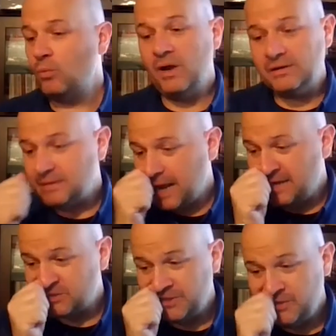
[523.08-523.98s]
well, and
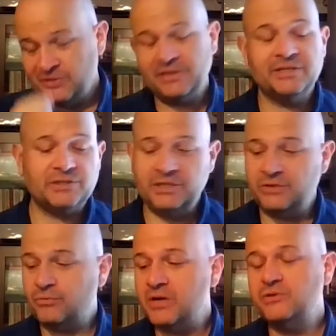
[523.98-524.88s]
actually using this
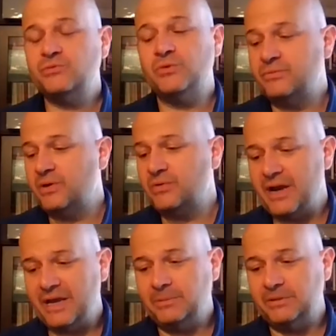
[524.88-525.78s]
in Rosewood, we
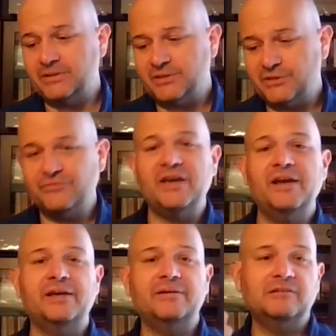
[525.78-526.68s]
were able to
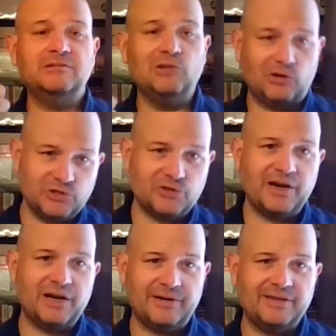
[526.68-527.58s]
survey larger
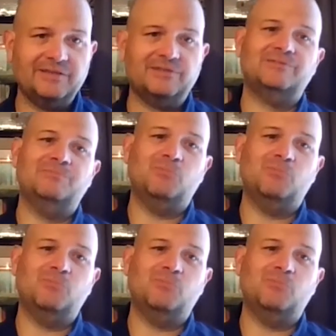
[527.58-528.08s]
areas